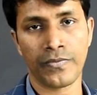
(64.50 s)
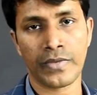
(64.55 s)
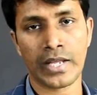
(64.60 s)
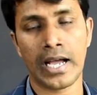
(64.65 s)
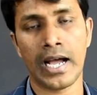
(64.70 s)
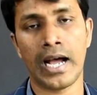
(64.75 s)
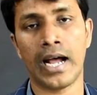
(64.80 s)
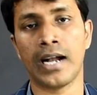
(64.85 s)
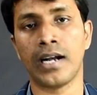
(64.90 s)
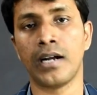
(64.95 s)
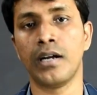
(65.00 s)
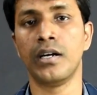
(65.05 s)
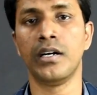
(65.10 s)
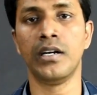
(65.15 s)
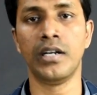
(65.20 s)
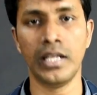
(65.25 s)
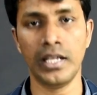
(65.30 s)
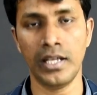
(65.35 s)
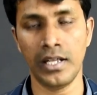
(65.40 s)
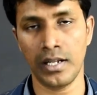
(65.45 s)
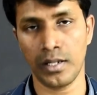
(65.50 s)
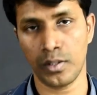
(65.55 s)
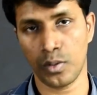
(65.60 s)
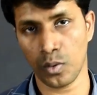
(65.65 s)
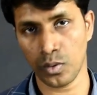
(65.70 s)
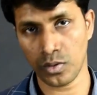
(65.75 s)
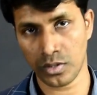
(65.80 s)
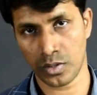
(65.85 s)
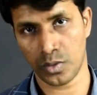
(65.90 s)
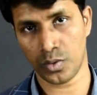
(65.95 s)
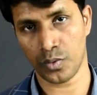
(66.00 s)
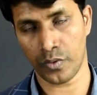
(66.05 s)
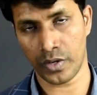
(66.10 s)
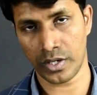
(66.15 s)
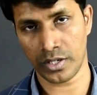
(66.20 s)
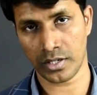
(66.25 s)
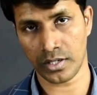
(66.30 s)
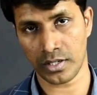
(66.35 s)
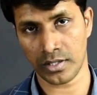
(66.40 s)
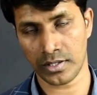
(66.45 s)
and deal those
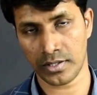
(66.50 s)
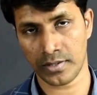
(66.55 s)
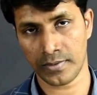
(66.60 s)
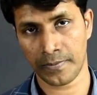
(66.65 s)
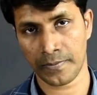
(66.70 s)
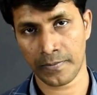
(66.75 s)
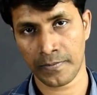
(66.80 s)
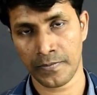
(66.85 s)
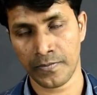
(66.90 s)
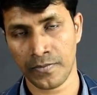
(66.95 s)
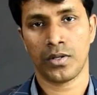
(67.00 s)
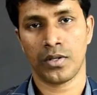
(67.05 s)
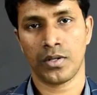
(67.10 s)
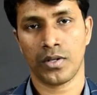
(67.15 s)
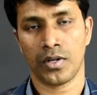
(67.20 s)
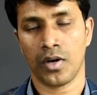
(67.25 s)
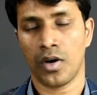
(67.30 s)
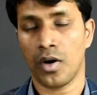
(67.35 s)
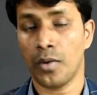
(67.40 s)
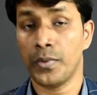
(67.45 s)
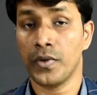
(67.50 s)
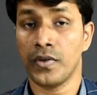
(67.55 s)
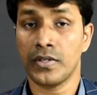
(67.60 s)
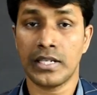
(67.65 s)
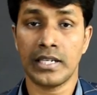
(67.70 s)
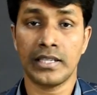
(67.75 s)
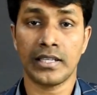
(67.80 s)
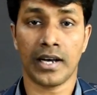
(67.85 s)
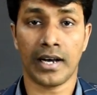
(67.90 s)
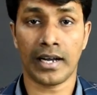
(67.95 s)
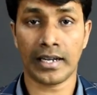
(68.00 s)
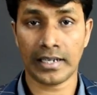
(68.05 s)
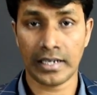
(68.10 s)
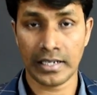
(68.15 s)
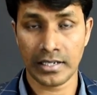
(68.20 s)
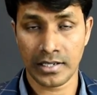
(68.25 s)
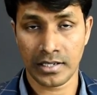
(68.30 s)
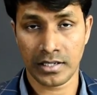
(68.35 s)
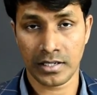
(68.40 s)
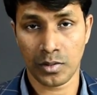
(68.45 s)
situations. Obviously, the
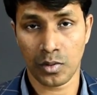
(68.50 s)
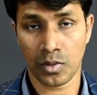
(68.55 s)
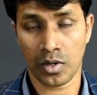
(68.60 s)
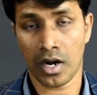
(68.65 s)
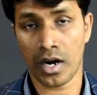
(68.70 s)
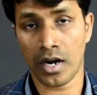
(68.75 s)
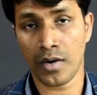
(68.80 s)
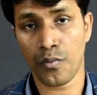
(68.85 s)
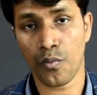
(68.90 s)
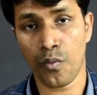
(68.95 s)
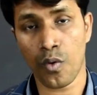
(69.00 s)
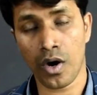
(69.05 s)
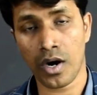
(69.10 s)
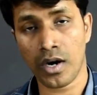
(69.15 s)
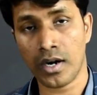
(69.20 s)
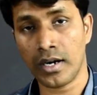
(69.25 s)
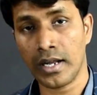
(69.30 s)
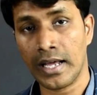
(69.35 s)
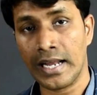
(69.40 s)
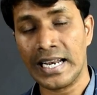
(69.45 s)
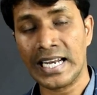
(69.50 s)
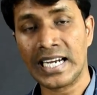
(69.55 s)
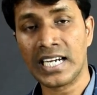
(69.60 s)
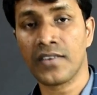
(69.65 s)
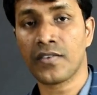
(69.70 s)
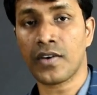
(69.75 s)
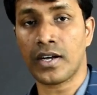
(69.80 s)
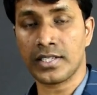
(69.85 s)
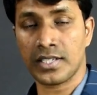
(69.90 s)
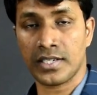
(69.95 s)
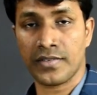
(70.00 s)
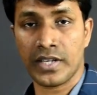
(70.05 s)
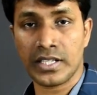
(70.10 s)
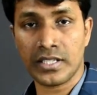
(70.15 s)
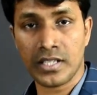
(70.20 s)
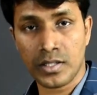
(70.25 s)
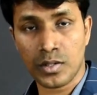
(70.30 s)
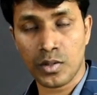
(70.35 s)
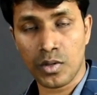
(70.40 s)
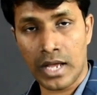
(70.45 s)
organization do not want negative
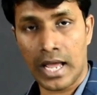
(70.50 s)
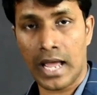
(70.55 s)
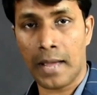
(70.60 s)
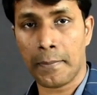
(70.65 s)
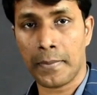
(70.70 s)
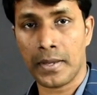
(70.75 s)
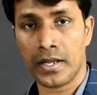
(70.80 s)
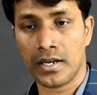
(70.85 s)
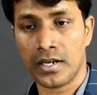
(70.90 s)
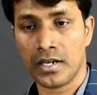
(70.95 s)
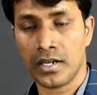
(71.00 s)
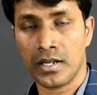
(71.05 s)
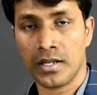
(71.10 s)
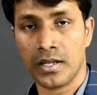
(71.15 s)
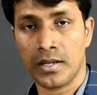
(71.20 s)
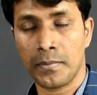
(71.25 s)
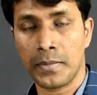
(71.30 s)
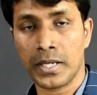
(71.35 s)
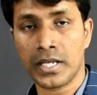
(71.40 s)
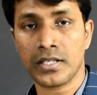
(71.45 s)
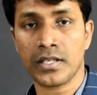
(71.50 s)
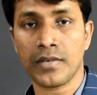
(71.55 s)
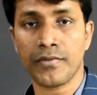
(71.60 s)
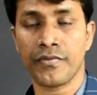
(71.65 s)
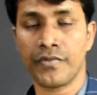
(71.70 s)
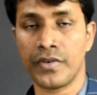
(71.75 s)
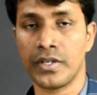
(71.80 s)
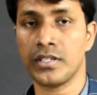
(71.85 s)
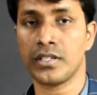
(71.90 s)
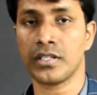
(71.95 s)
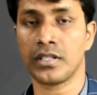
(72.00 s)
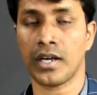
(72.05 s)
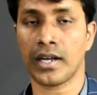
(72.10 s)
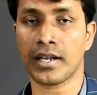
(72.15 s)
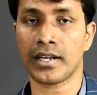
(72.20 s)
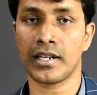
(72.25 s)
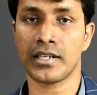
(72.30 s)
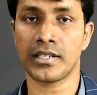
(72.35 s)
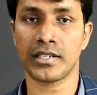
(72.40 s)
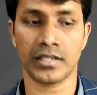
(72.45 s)
consequences to happen because of which the
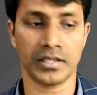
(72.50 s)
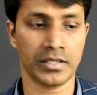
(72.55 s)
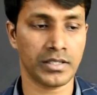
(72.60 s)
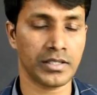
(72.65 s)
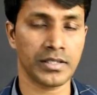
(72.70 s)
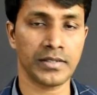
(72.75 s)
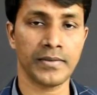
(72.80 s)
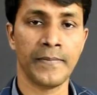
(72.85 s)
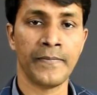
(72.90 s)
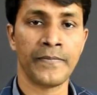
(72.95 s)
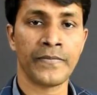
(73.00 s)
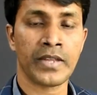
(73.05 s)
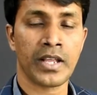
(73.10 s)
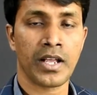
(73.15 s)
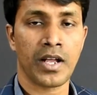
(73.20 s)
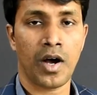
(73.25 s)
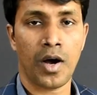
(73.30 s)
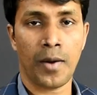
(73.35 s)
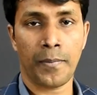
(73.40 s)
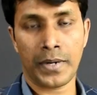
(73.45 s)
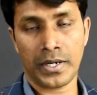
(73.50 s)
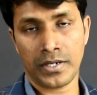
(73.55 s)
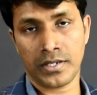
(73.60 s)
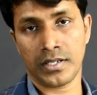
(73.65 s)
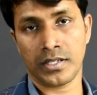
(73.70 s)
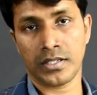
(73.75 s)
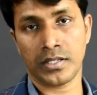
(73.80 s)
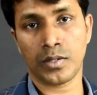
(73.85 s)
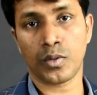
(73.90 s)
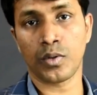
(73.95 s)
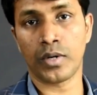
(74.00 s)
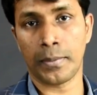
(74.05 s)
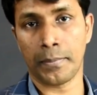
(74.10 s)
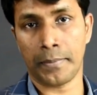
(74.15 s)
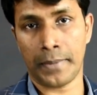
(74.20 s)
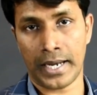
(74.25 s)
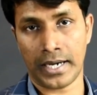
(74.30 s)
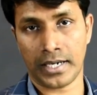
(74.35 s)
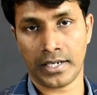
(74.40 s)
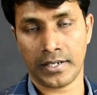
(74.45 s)
organization's operations could
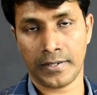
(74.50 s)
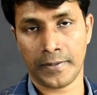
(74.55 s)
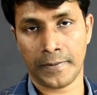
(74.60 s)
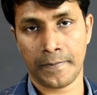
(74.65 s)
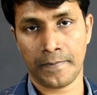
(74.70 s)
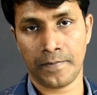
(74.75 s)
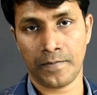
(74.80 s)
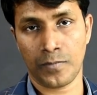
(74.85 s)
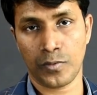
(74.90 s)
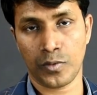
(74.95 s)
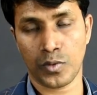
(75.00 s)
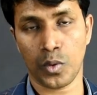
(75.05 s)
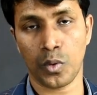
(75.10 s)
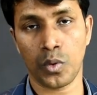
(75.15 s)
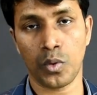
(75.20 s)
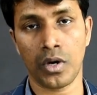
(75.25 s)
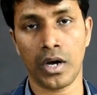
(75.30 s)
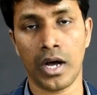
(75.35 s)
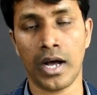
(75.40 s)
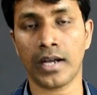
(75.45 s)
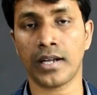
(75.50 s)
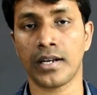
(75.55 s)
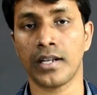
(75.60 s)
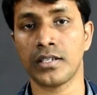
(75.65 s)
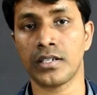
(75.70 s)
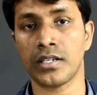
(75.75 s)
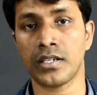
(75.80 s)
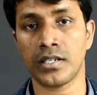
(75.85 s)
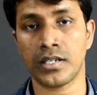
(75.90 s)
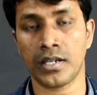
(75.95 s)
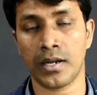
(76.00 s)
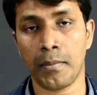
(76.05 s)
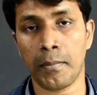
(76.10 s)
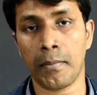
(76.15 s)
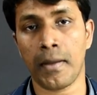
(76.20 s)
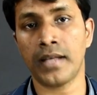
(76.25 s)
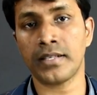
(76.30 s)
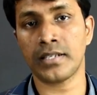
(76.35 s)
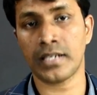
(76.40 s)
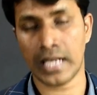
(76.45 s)
impact. So, organization
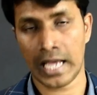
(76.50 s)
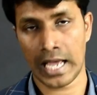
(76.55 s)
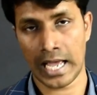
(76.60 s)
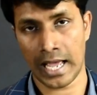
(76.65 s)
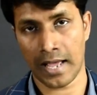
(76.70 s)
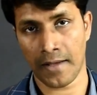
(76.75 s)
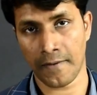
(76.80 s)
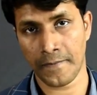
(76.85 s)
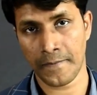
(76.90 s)
must have